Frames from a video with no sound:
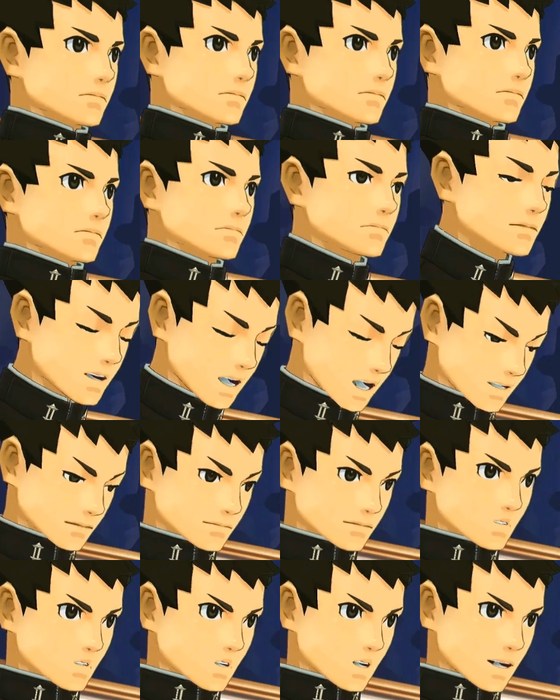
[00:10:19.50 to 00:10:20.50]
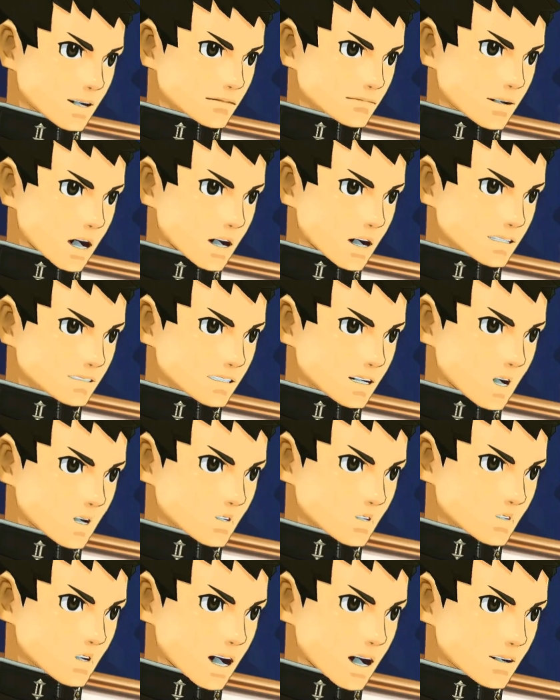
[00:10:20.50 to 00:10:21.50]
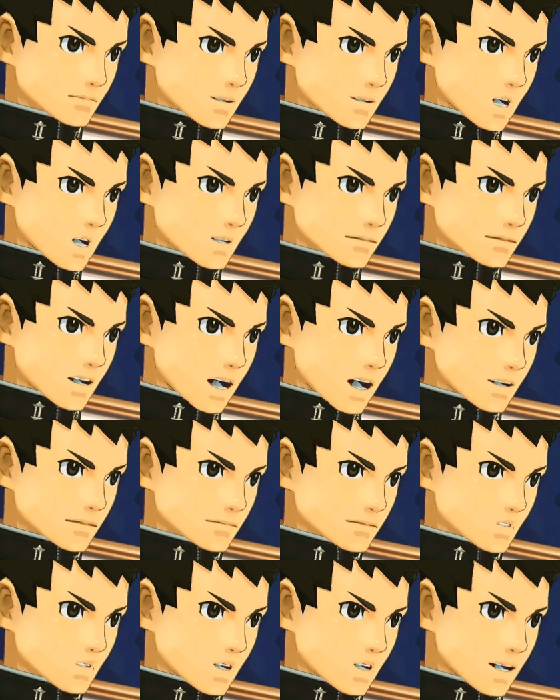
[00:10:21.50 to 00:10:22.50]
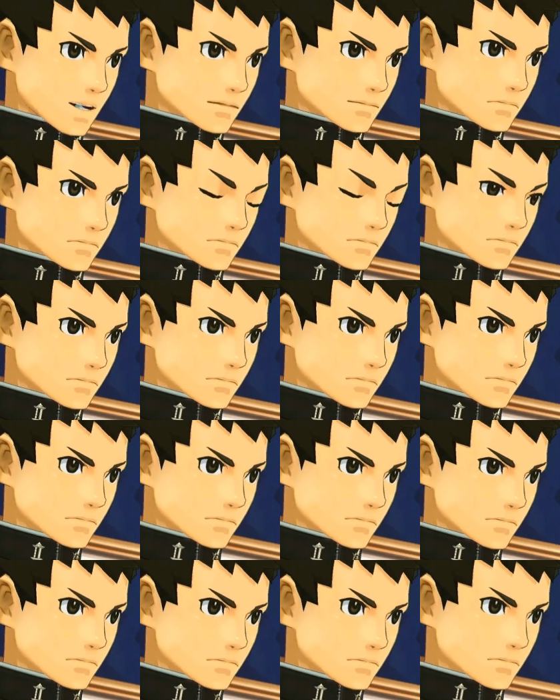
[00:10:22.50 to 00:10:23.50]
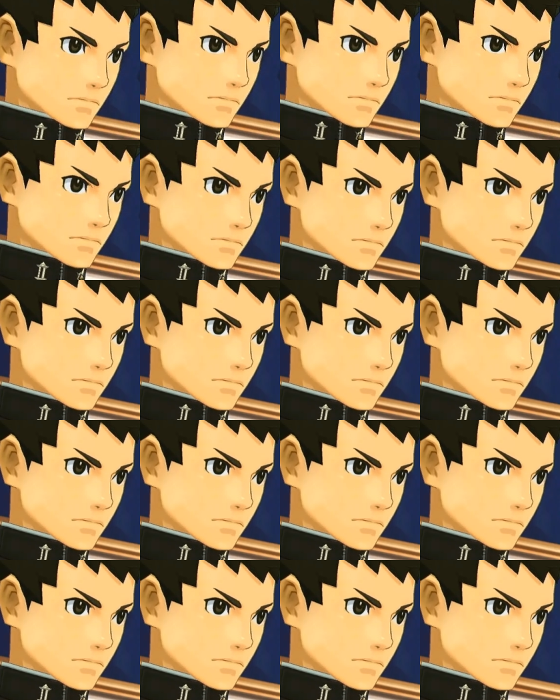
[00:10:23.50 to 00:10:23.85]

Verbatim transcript: What I mean is... Did you not agree with your friend's last remark by any chance?